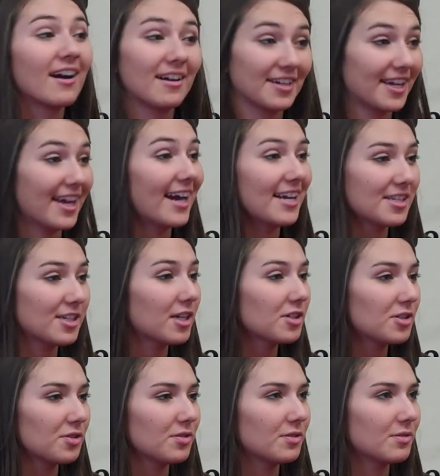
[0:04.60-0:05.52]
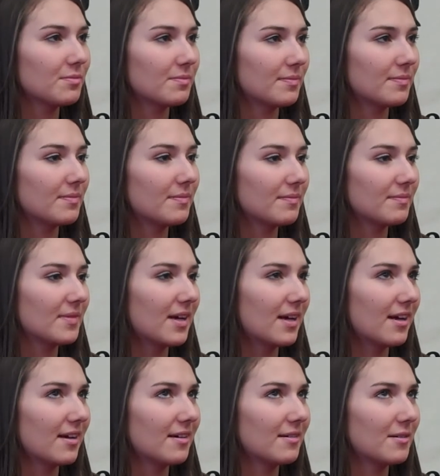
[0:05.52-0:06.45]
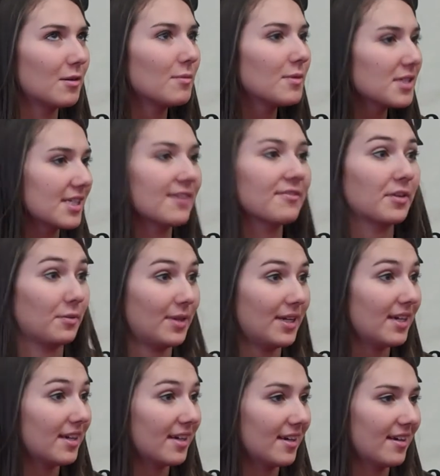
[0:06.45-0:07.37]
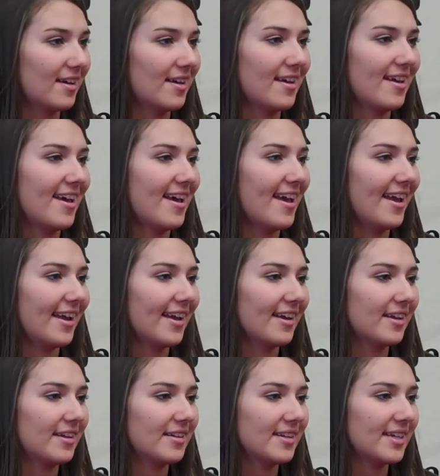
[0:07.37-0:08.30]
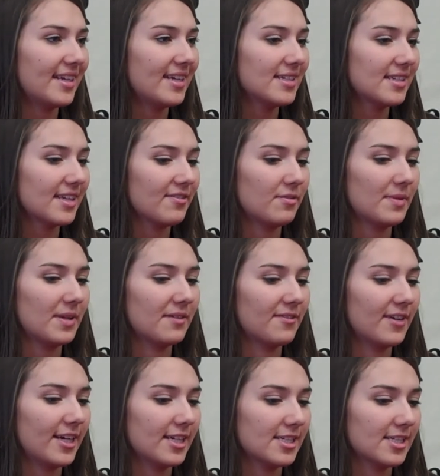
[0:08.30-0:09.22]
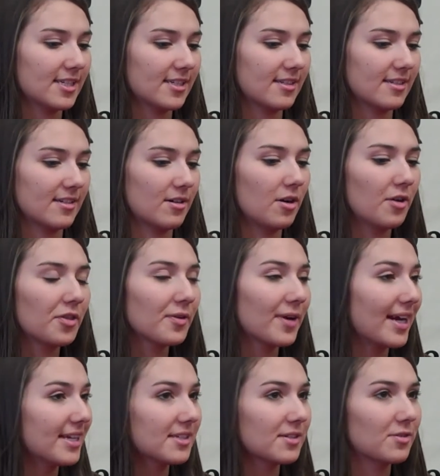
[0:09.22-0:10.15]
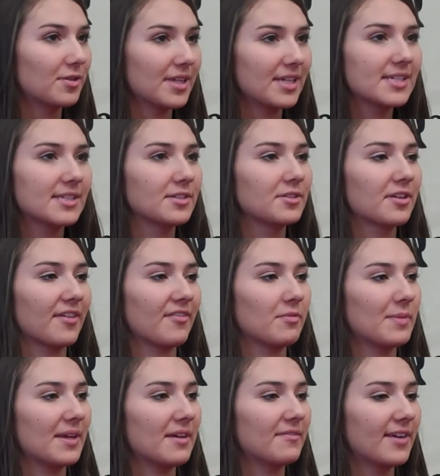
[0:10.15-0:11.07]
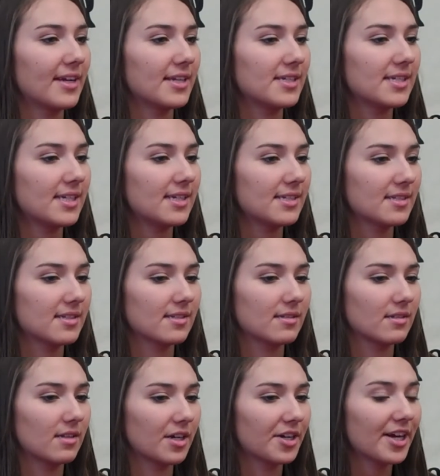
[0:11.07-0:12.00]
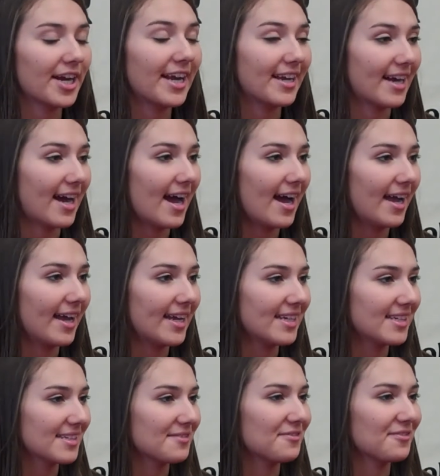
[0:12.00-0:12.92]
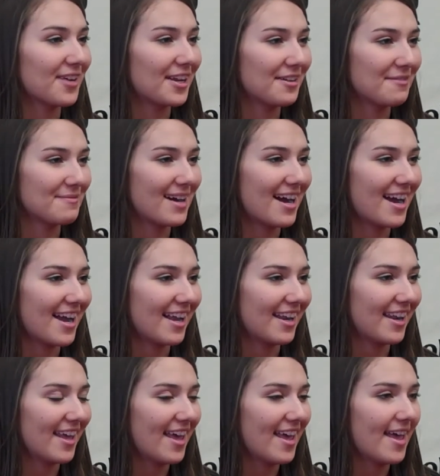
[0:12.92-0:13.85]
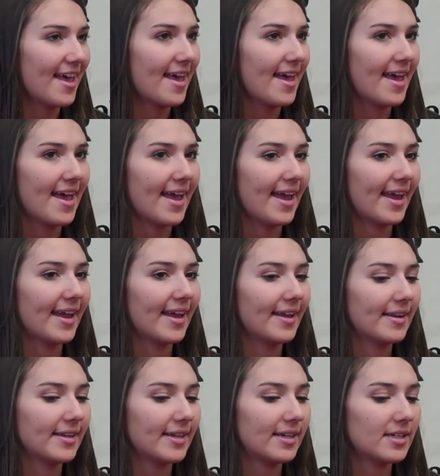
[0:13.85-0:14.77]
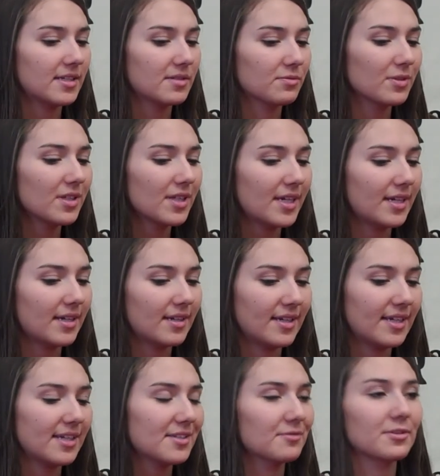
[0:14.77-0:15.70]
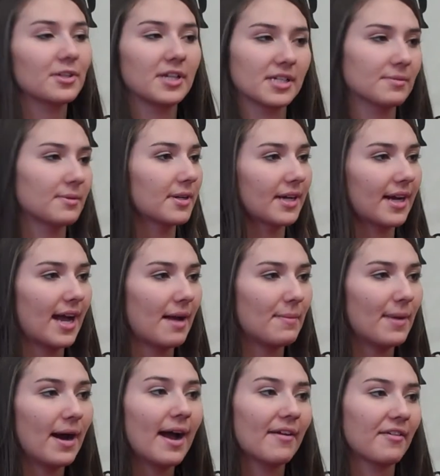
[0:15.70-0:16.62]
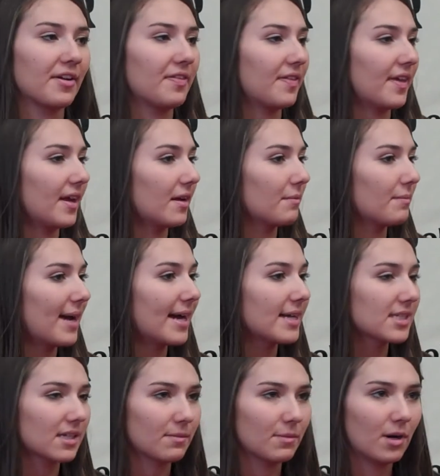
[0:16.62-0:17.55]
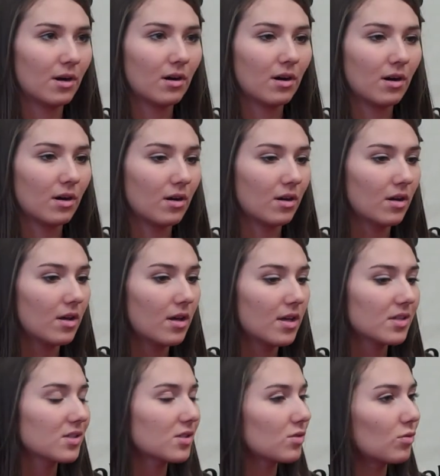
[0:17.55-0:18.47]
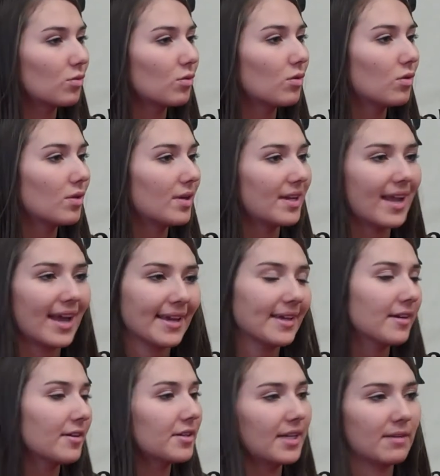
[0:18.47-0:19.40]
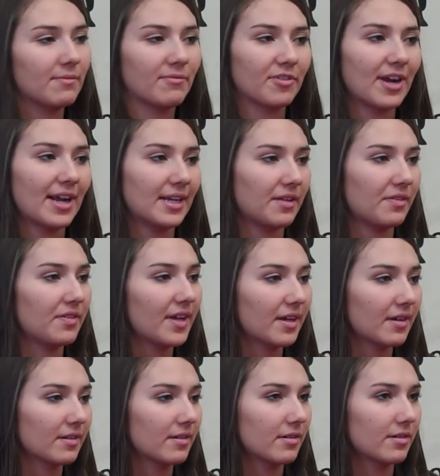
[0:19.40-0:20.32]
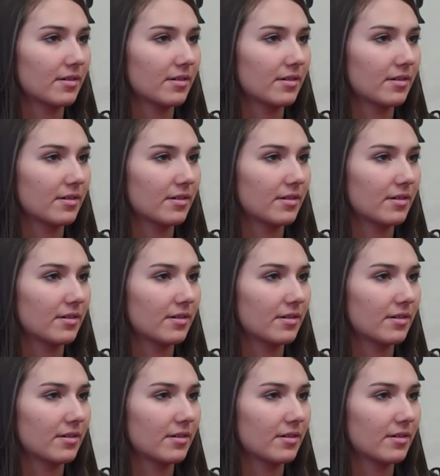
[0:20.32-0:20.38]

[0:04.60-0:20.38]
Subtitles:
Yeah, I talk to him almost every week, and he's given me advice all through high school, and he's still giving me advice. He's a great guy. He's a friend of mine, and he's a really smart guy about everything, basketball, school, and I can go to him for anything.